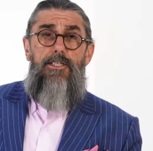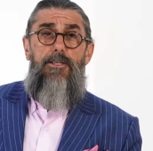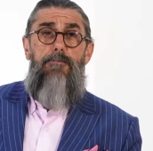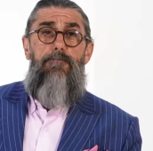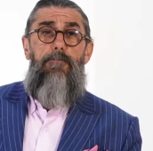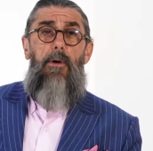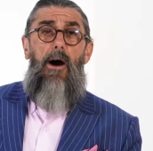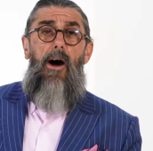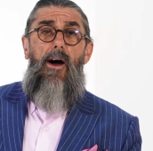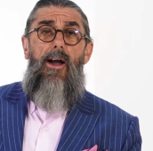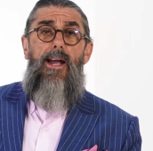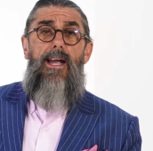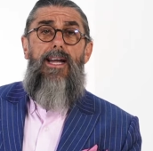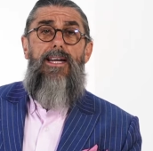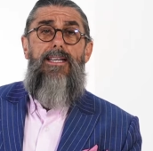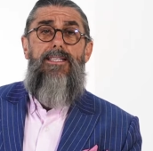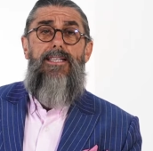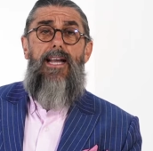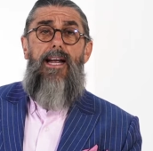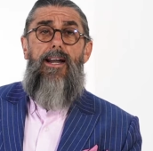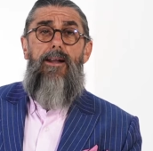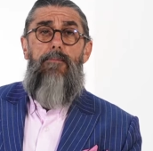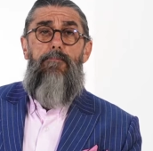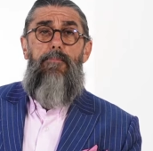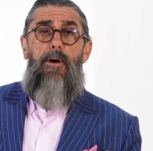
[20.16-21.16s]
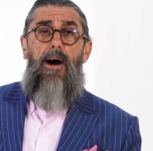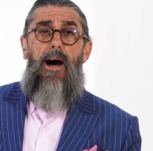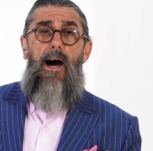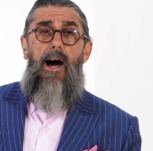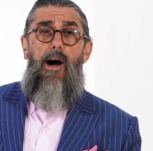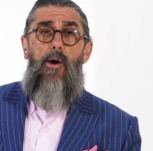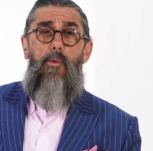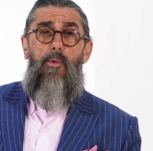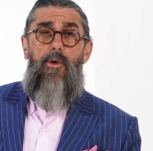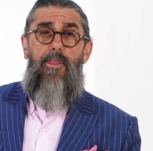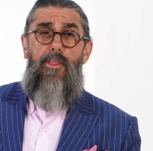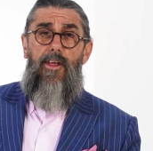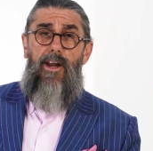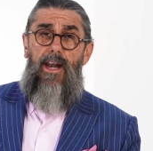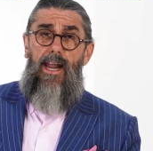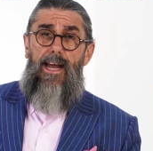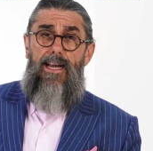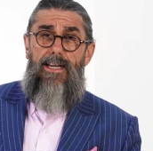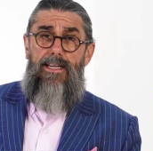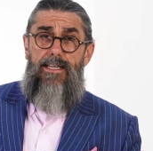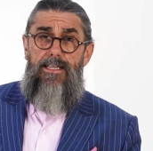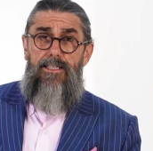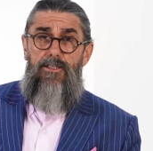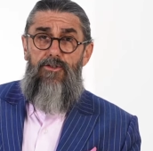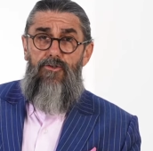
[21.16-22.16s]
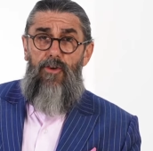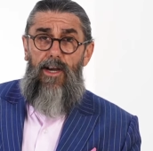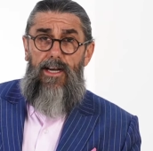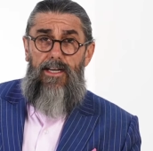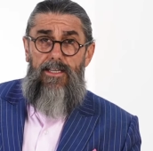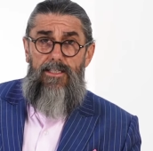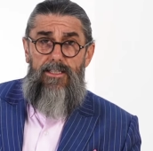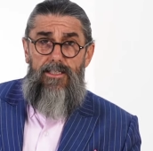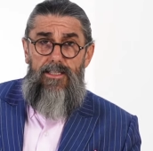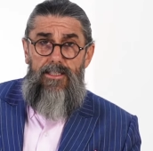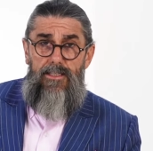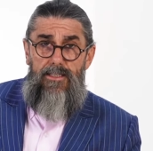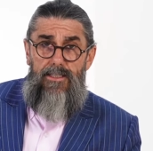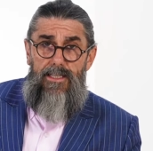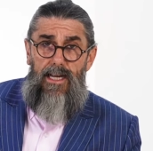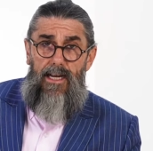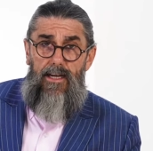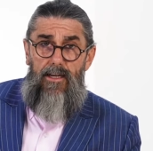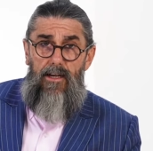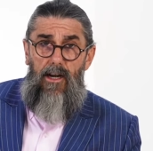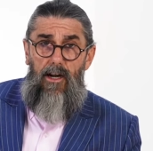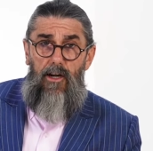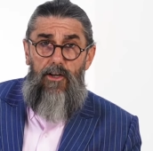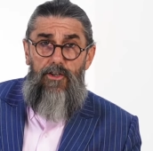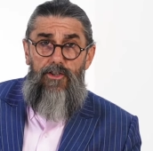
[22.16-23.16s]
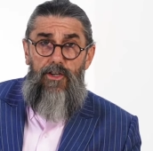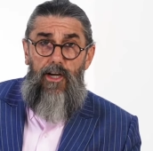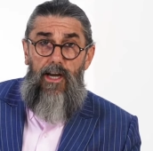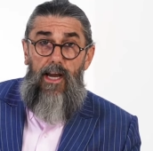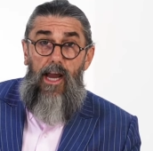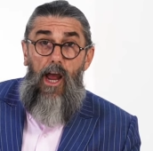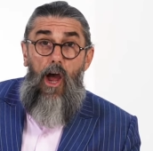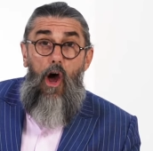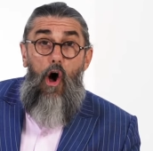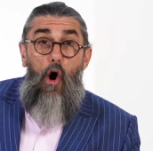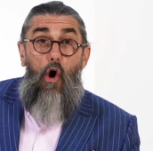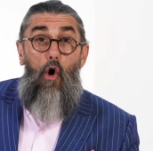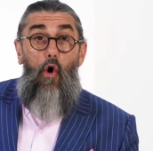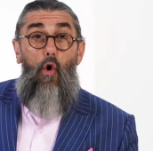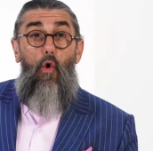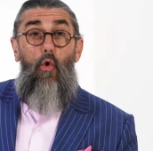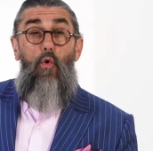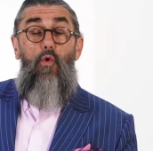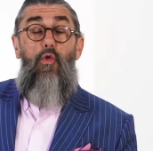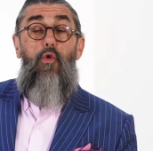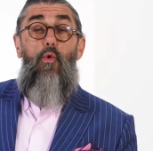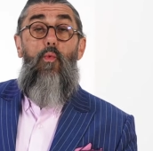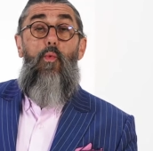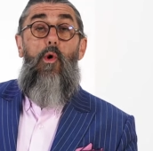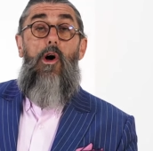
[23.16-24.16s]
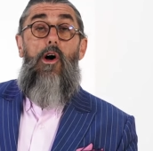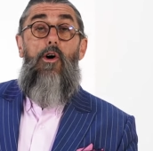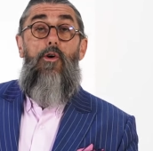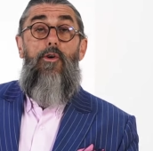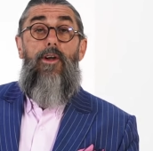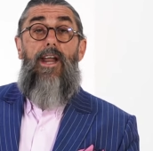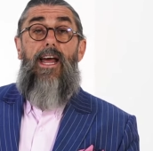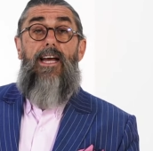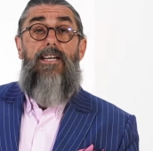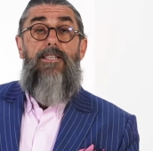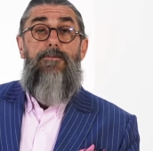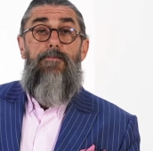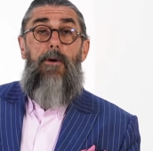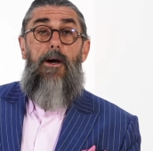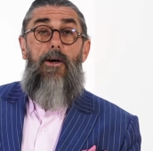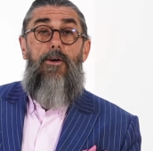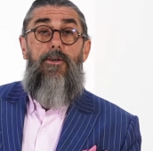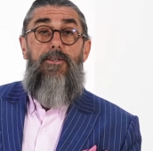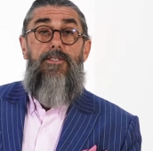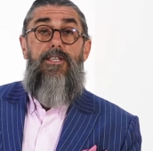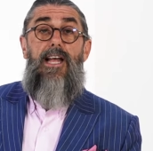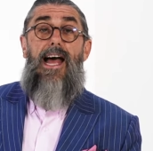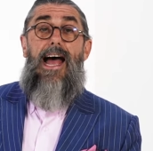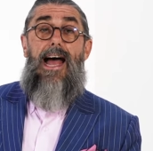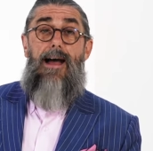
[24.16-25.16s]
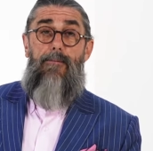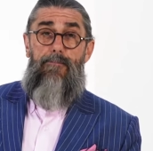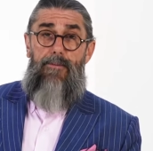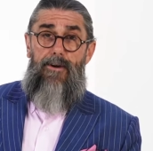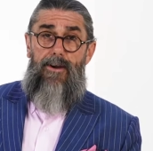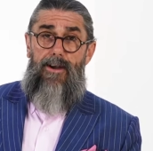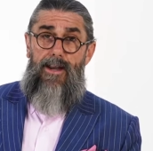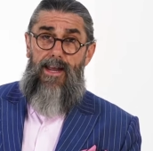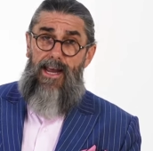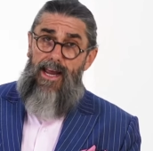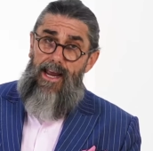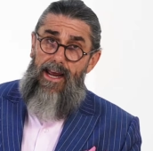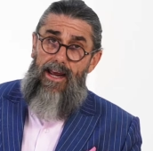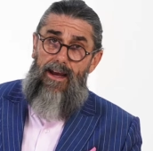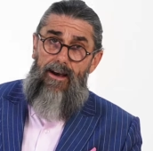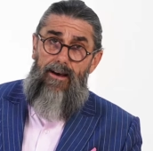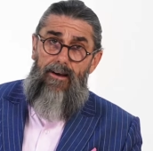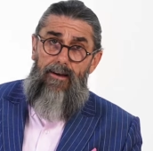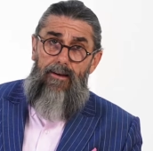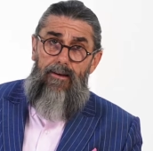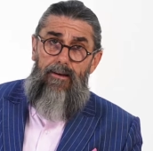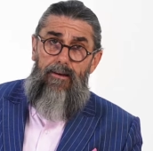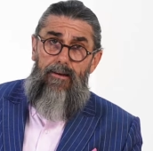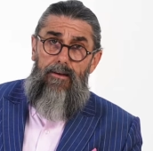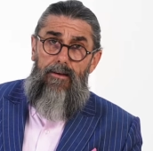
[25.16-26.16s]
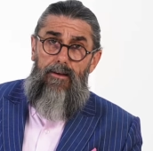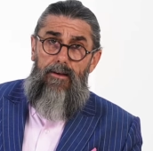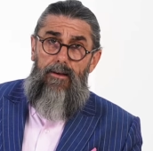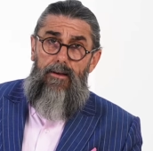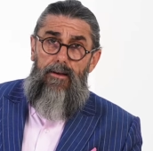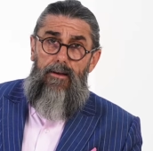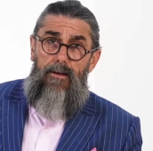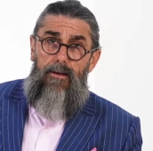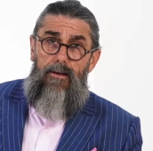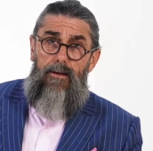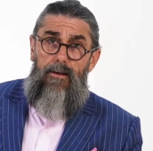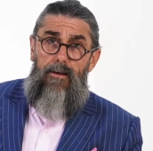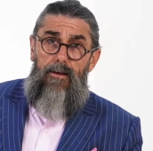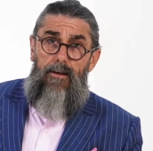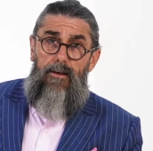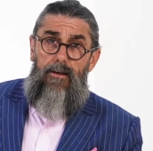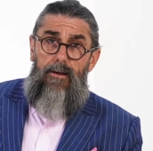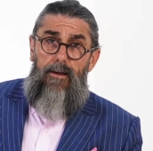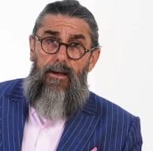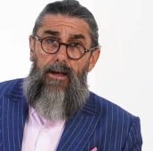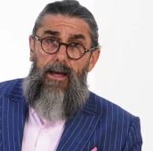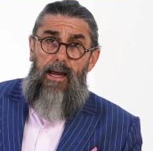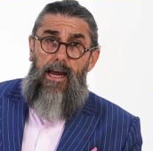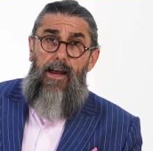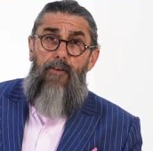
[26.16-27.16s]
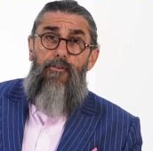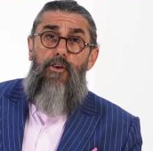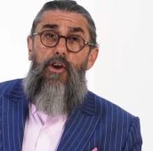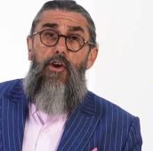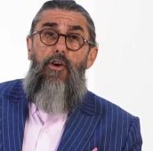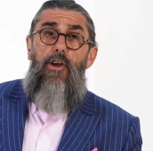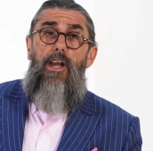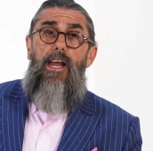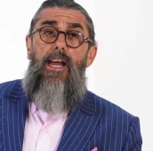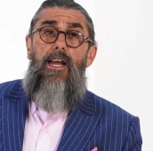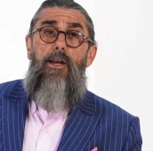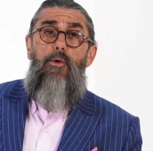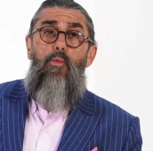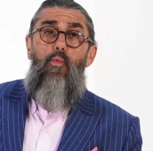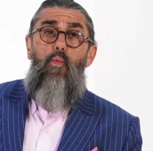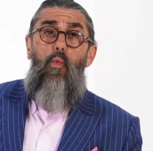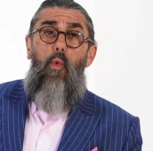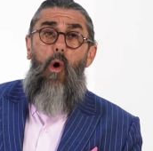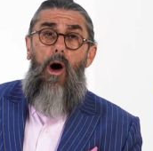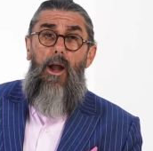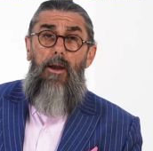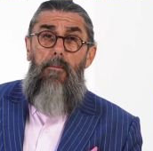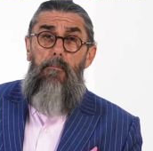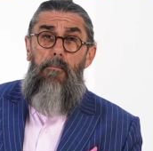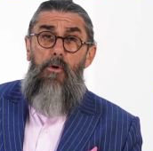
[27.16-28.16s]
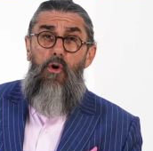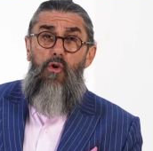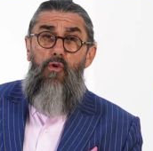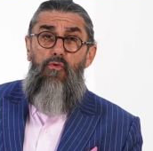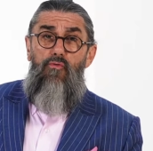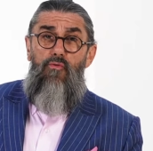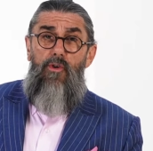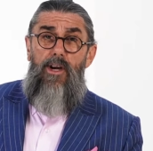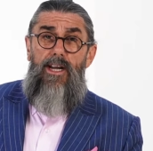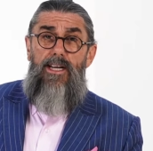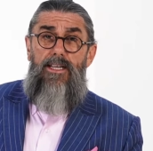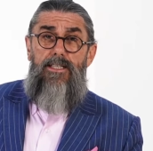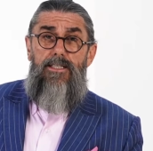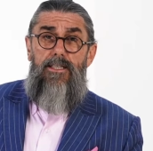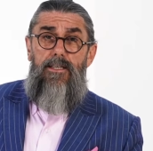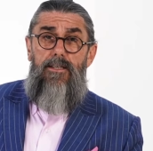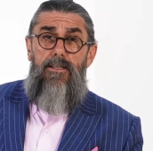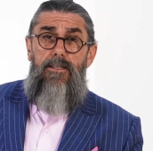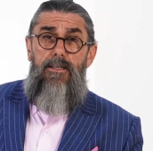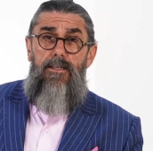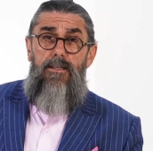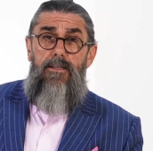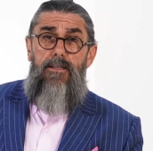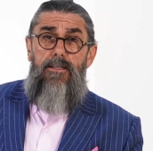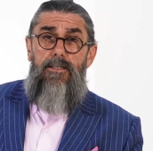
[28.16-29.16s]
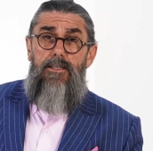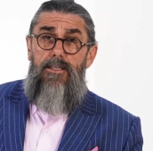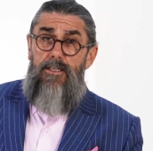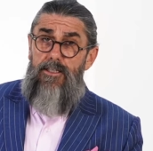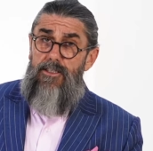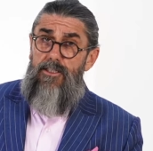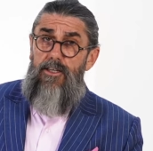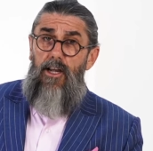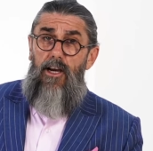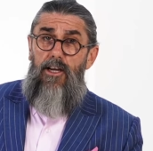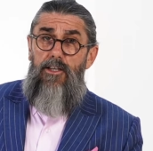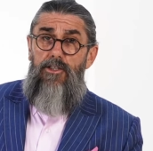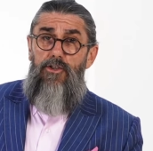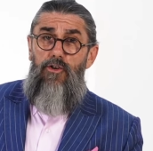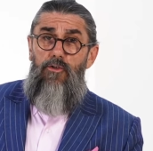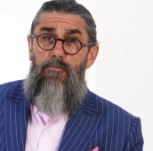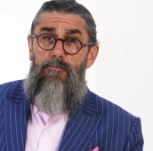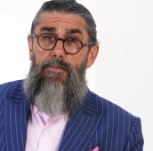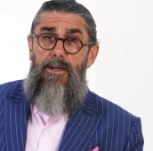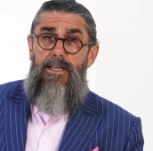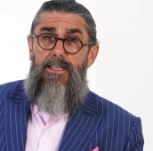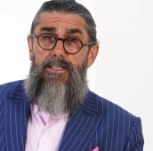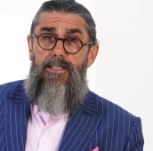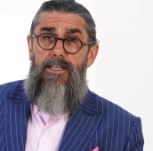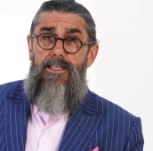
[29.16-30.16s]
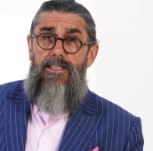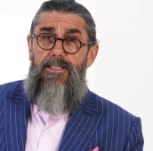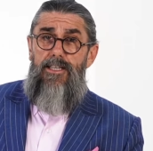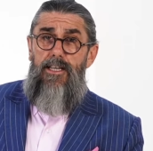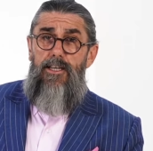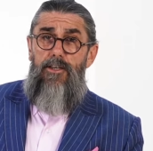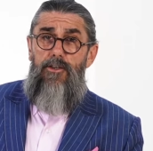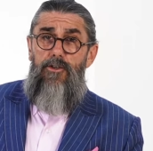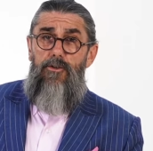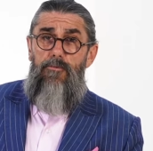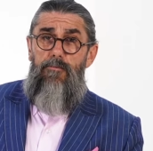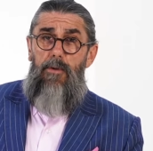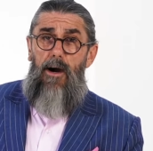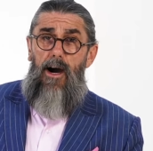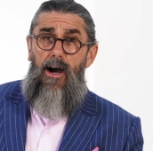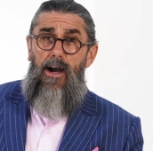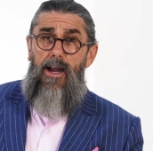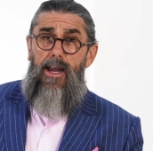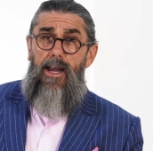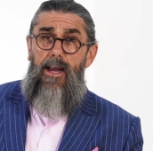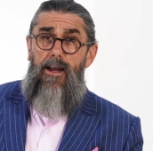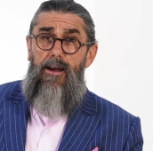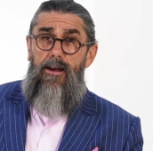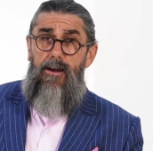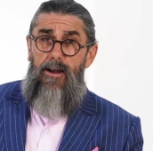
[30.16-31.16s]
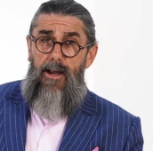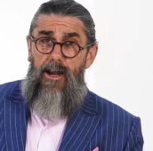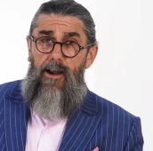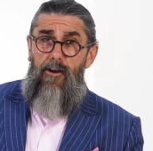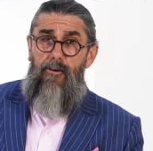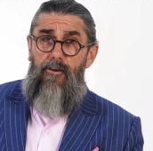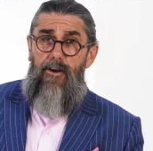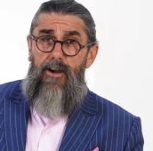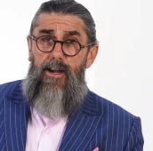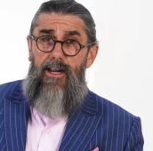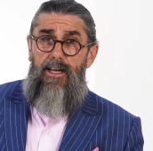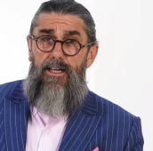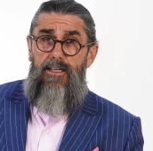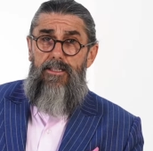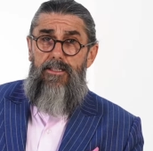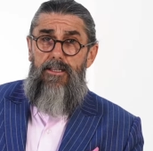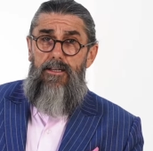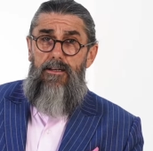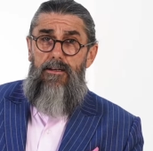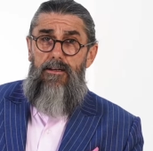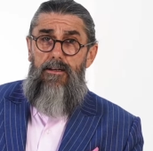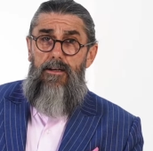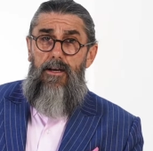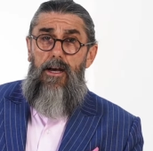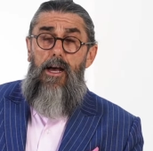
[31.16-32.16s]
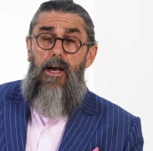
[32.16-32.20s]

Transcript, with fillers: Dubai is at a par with the latest trends in technology. All the world expos happen here. If you need one more reason to start your business in Dubai, here it is.